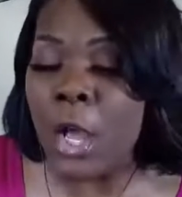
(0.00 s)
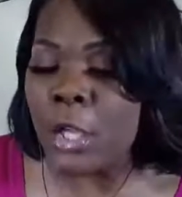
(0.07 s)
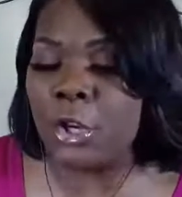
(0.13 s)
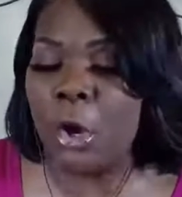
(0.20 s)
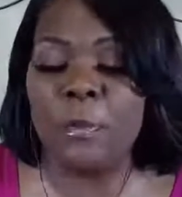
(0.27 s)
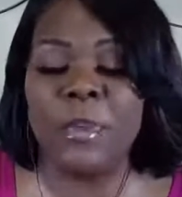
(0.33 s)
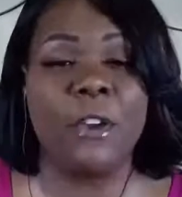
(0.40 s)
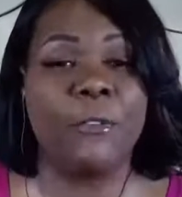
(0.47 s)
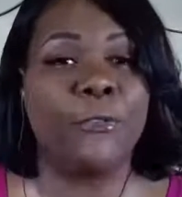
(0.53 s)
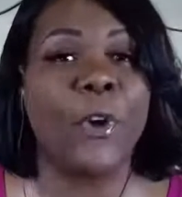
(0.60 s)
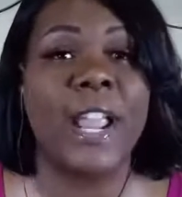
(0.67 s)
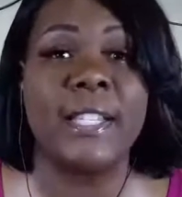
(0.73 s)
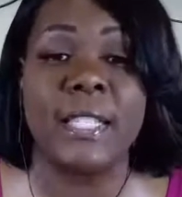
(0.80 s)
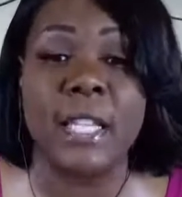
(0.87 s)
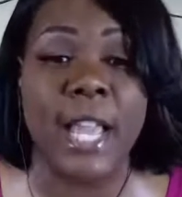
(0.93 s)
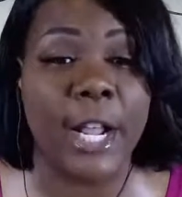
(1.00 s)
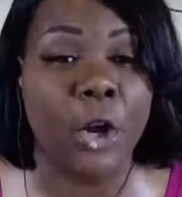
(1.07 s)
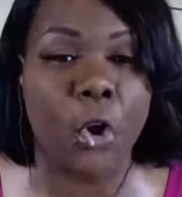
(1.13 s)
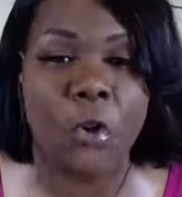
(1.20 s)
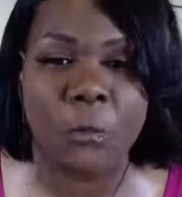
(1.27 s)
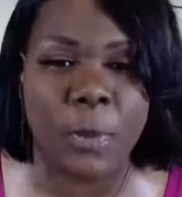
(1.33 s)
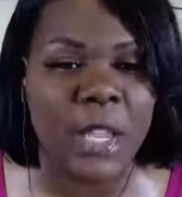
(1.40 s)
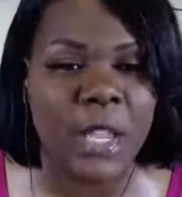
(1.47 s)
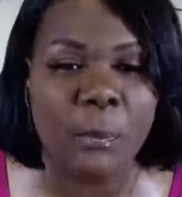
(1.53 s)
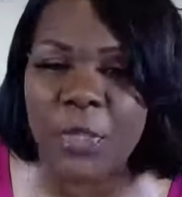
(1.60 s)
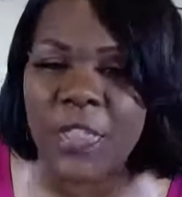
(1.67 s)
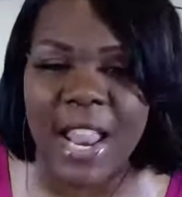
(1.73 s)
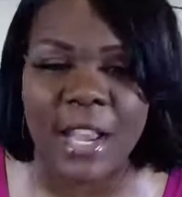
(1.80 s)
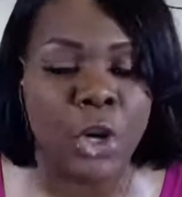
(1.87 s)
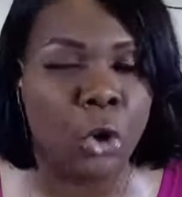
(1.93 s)
Don't be afraid to let go of people
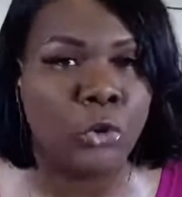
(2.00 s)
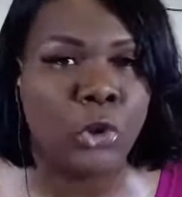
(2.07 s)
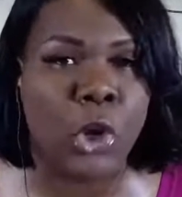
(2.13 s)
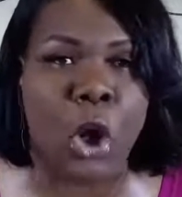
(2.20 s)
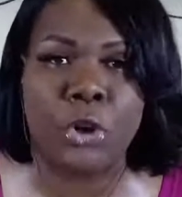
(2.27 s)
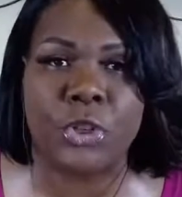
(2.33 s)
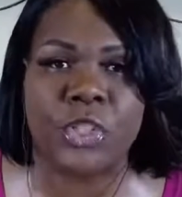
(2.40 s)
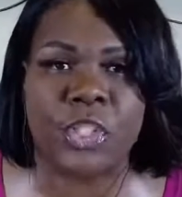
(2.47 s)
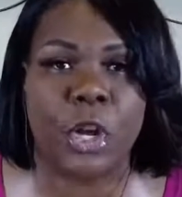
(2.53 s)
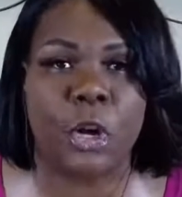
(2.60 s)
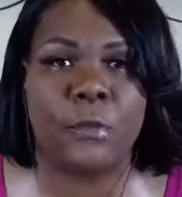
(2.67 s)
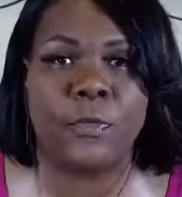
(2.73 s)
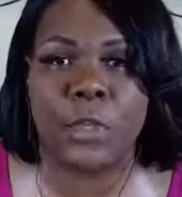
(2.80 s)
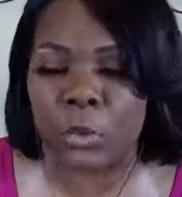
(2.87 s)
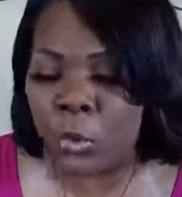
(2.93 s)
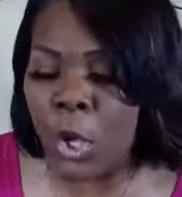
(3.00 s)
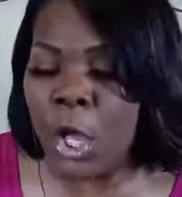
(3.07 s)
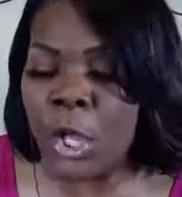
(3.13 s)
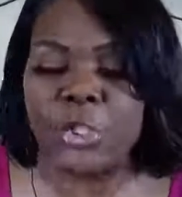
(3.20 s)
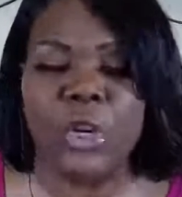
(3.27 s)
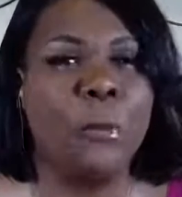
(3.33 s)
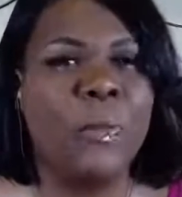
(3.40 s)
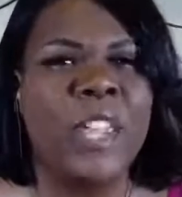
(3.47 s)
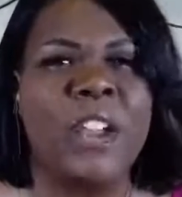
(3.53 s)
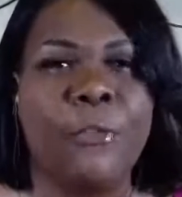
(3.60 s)
that no longer serve you. Don't be